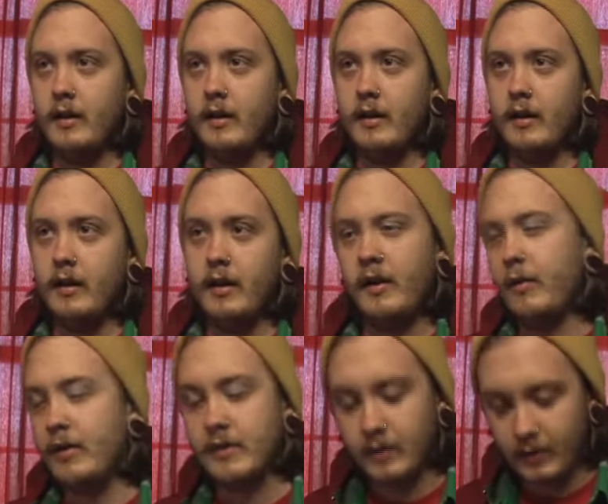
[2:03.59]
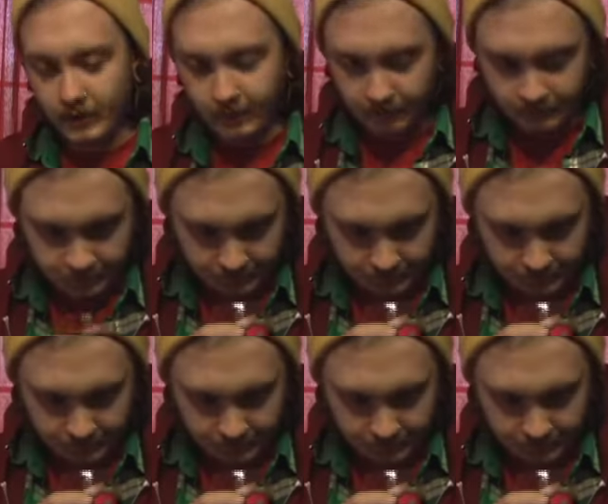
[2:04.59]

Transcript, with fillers: Uh, anyways, um,